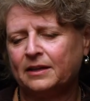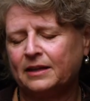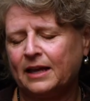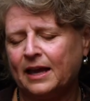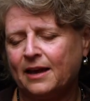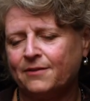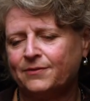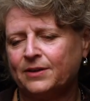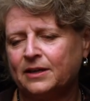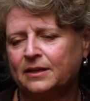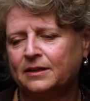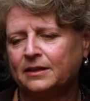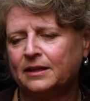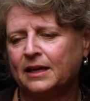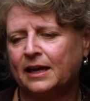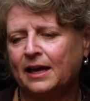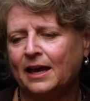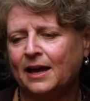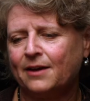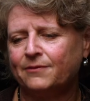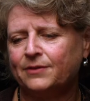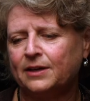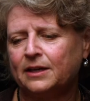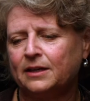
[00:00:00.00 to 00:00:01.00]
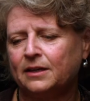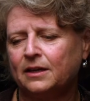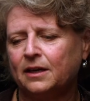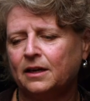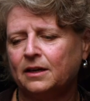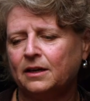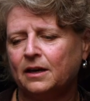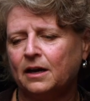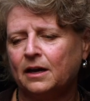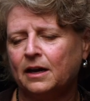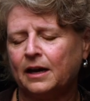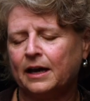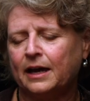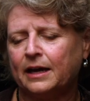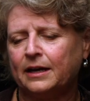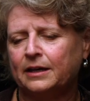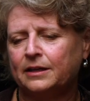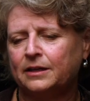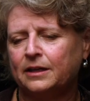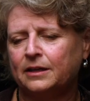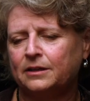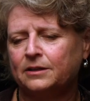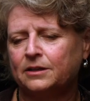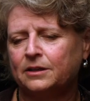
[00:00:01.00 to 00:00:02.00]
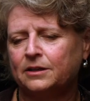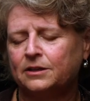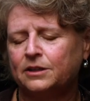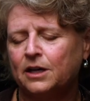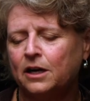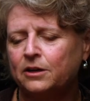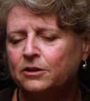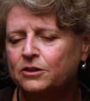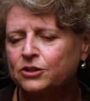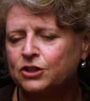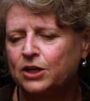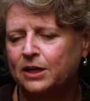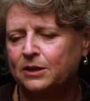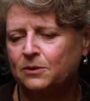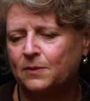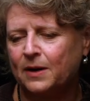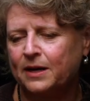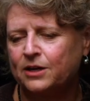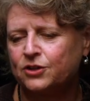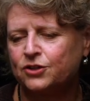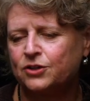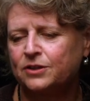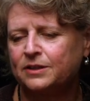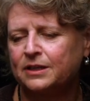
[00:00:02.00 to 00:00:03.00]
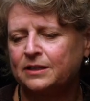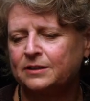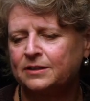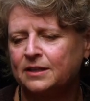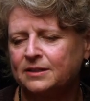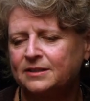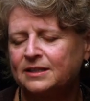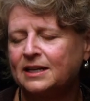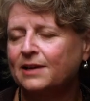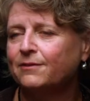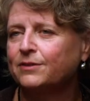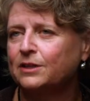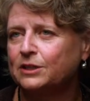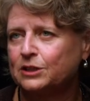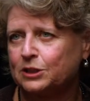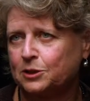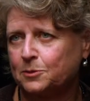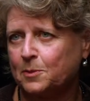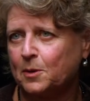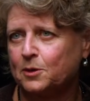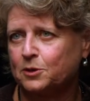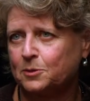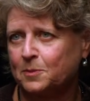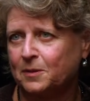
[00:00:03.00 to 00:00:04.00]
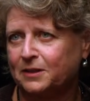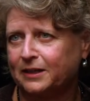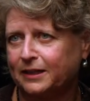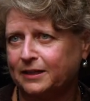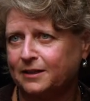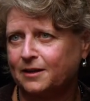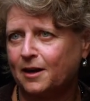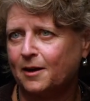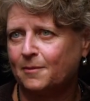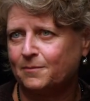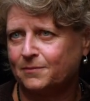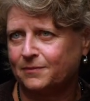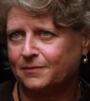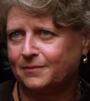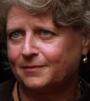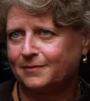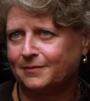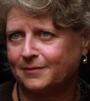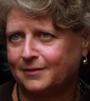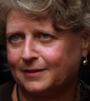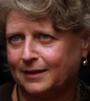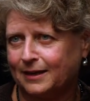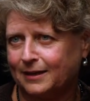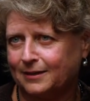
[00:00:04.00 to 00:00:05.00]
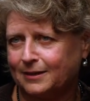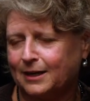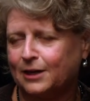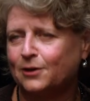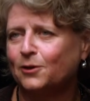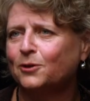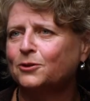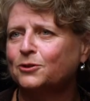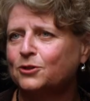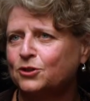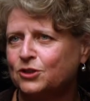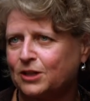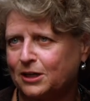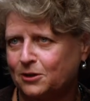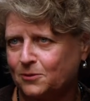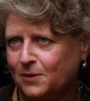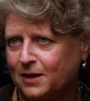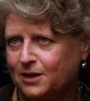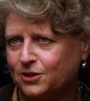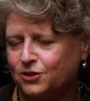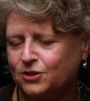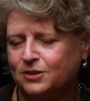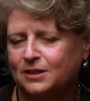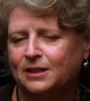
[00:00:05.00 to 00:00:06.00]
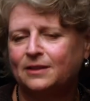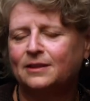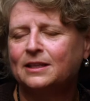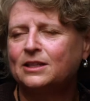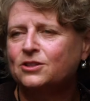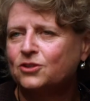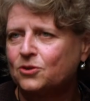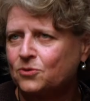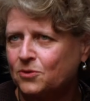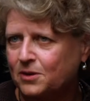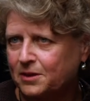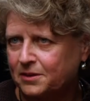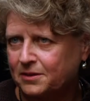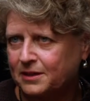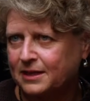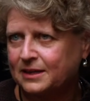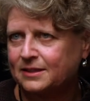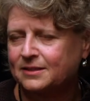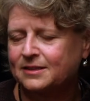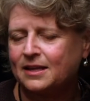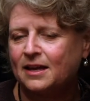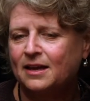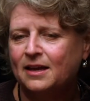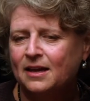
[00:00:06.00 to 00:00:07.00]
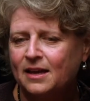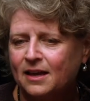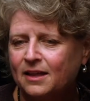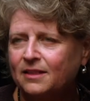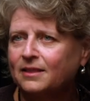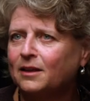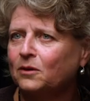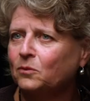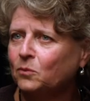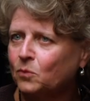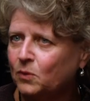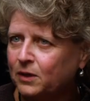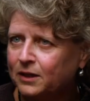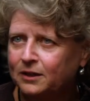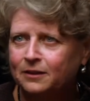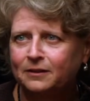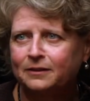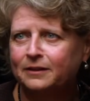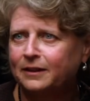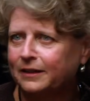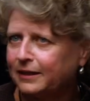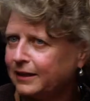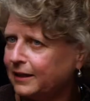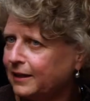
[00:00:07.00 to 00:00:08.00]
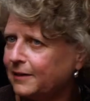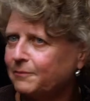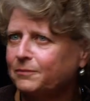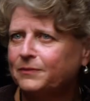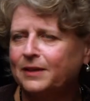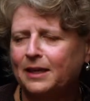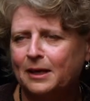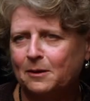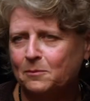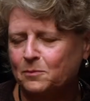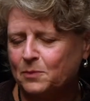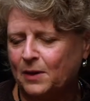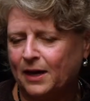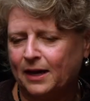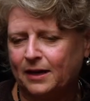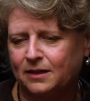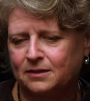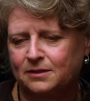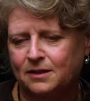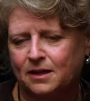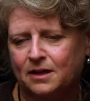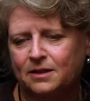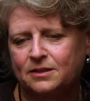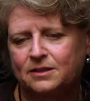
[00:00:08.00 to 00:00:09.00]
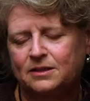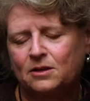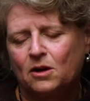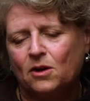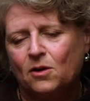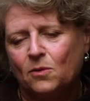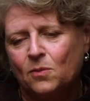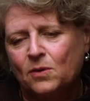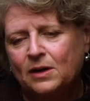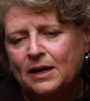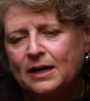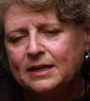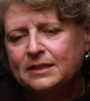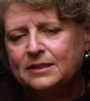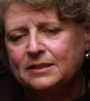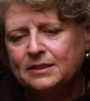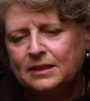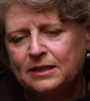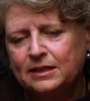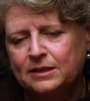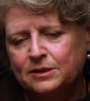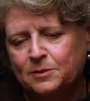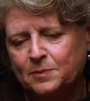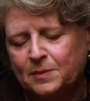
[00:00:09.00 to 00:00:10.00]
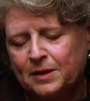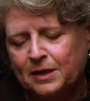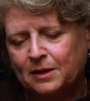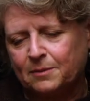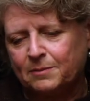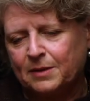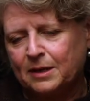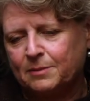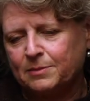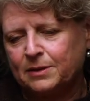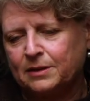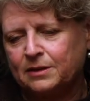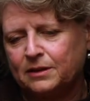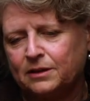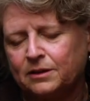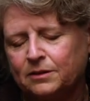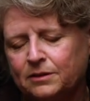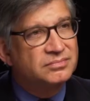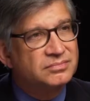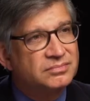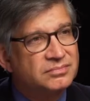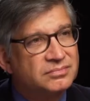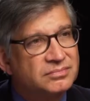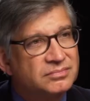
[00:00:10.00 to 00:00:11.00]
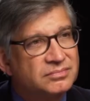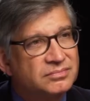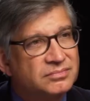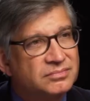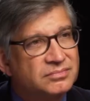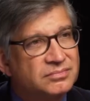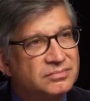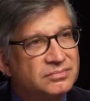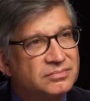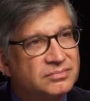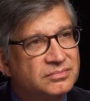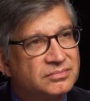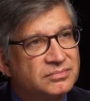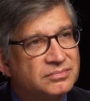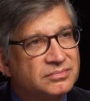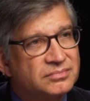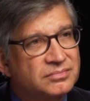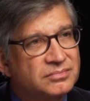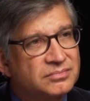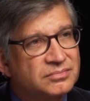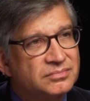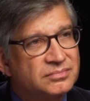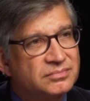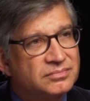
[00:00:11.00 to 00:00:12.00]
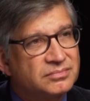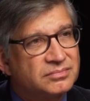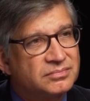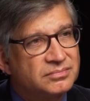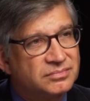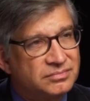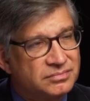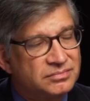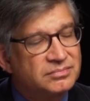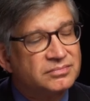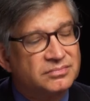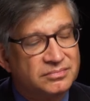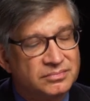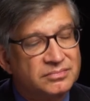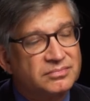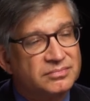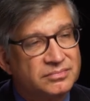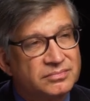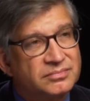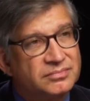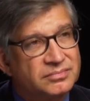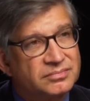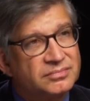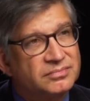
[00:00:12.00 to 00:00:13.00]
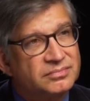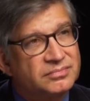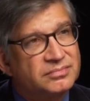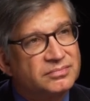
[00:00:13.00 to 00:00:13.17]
Having a younger generation that doesn't have the disposable income that an older generation did, these are all things that will impact us. What I see as being maybe are some of the larger sort of